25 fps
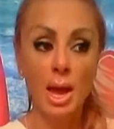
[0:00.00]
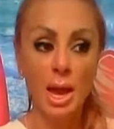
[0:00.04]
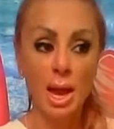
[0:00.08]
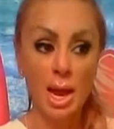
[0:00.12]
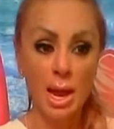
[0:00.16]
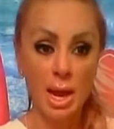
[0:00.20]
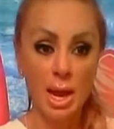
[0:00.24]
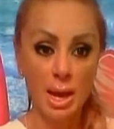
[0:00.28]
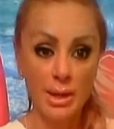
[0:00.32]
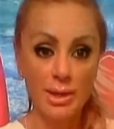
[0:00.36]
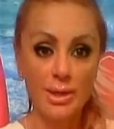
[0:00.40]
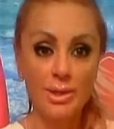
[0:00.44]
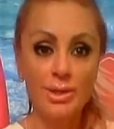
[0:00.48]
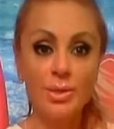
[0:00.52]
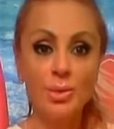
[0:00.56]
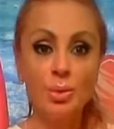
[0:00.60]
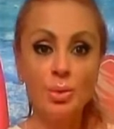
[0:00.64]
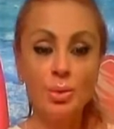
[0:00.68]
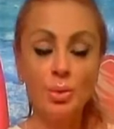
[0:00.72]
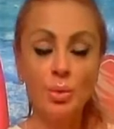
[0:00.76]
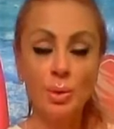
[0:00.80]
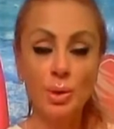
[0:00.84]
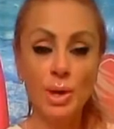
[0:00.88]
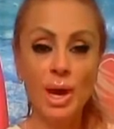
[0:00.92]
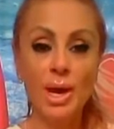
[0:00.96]
And
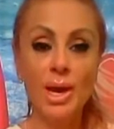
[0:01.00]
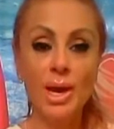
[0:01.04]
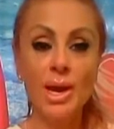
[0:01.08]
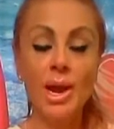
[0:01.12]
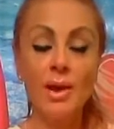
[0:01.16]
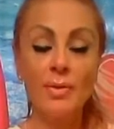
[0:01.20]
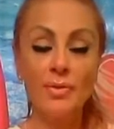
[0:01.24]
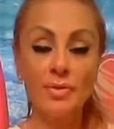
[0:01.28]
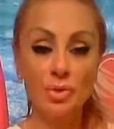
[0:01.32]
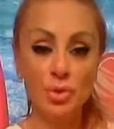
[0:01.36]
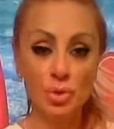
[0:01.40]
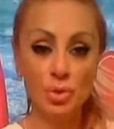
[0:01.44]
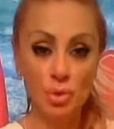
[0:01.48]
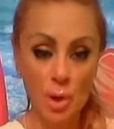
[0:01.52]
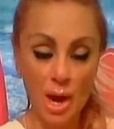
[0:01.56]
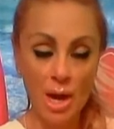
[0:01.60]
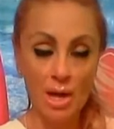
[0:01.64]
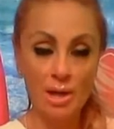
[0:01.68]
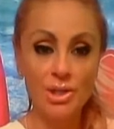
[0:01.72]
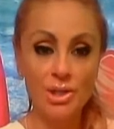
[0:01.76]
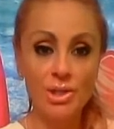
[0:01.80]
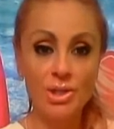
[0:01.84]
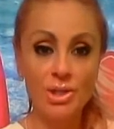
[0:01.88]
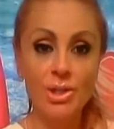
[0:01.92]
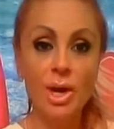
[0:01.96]
when I have
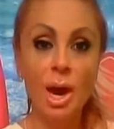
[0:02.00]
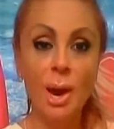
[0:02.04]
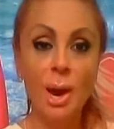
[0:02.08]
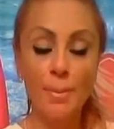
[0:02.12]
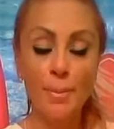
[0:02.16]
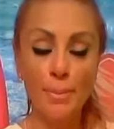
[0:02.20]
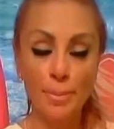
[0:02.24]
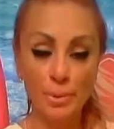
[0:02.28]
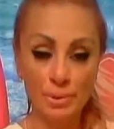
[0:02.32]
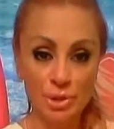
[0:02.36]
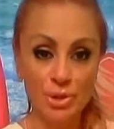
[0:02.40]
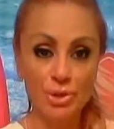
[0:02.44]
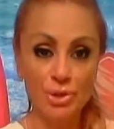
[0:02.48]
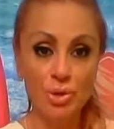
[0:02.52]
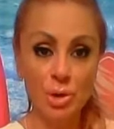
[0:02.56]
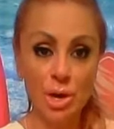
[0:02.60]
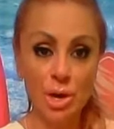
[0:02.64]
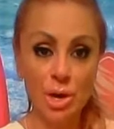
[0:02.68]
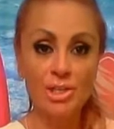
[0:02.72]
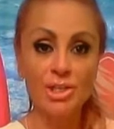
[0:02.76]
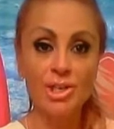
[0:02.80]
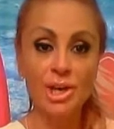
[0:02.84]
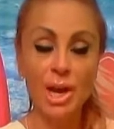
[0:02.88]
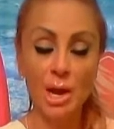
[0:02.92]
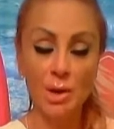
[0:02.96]
trash, I put the
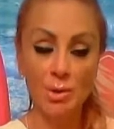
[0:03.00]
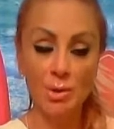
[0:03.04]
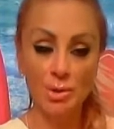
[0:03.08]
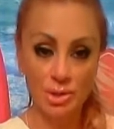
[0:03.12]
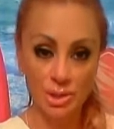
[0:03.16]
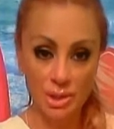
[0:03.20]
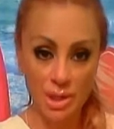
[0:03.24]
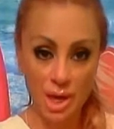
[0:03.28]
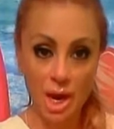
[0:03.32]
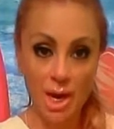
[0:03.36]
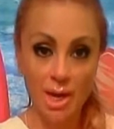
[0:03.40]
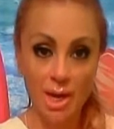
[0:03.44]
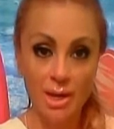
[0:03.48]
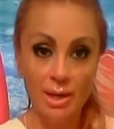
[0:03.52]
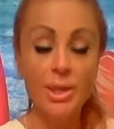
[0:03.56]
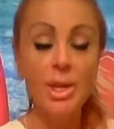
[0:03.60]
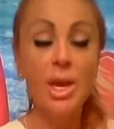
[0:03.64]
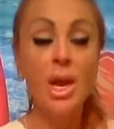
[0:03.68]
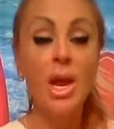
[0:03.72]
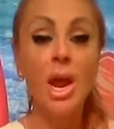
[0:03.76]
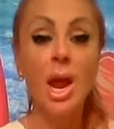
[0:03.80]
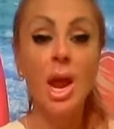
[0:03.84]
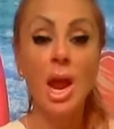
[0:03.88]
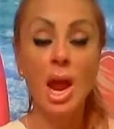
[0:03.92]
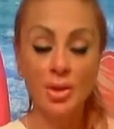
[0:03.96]
trash outside
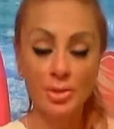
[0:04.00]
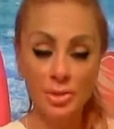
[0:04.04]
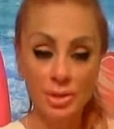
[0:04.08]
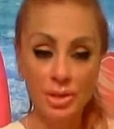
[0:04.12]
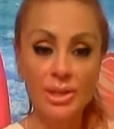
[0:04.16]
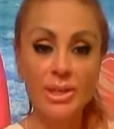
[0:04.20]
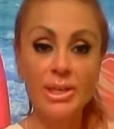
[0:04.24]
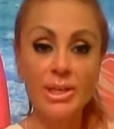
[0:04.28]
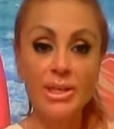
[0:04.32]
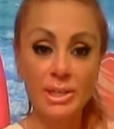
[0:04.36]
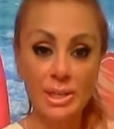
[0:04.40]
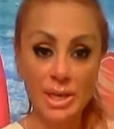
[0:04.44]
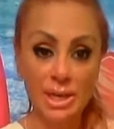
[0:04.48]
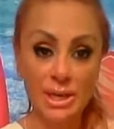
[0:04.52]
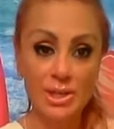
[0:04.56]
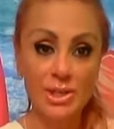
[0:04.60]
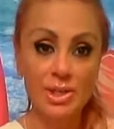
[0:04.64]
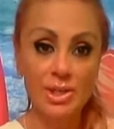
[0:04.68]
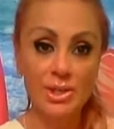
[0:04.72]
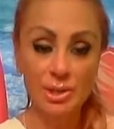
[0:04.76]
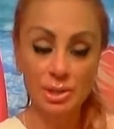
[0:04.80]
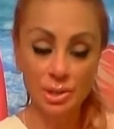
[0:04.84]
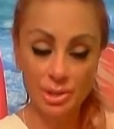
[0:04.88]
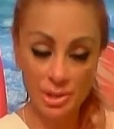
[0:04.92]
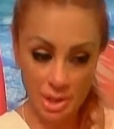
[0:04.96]
and then he takes it
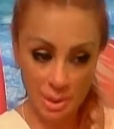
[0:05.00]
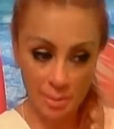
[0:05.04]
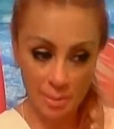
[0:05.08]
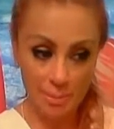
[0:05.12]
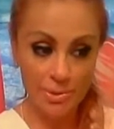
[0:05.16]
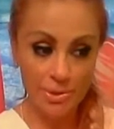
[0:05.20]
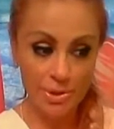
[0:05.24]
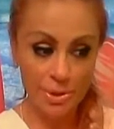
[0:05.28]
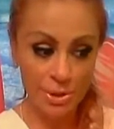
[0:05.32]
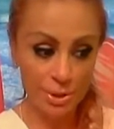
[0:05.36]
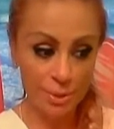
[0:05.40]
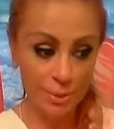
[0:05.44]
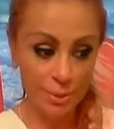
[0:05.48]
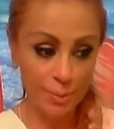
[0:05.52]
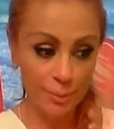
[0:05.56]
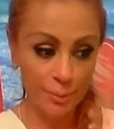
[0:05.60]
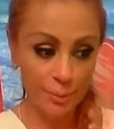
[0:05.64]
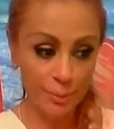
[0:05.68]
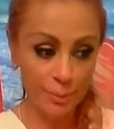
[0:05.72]
to the dumpster.